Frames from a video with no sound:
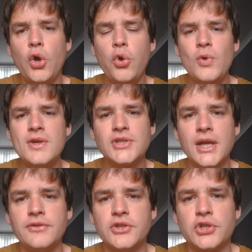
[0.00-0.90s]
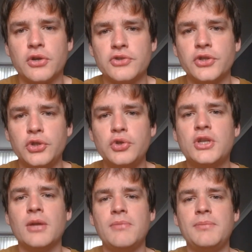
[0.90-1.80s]
who is it in the church that you
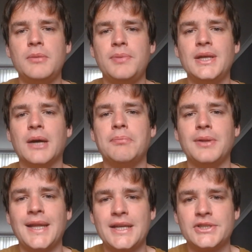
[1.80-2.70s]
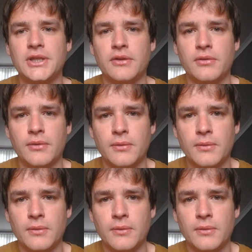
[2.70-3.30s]
can maybe be a blessing to?